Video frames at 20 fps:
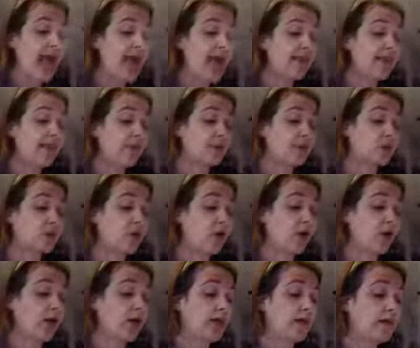And there's
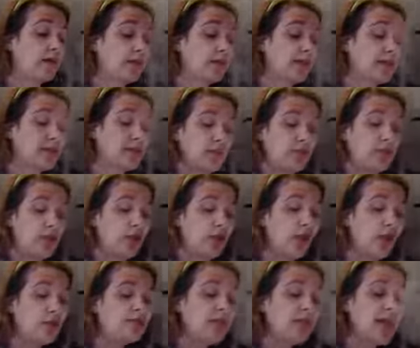always
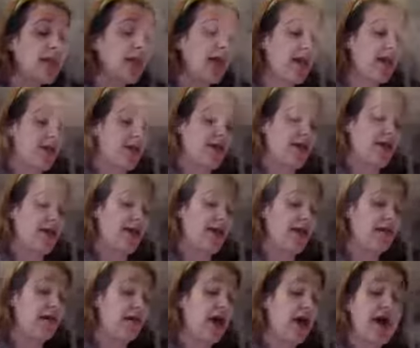cereal
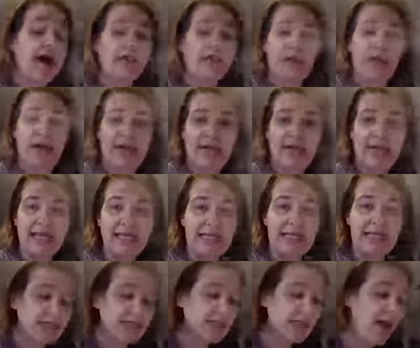and Hot
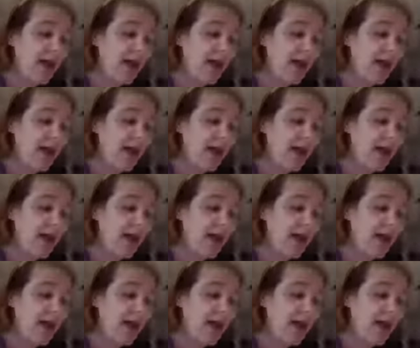Pockets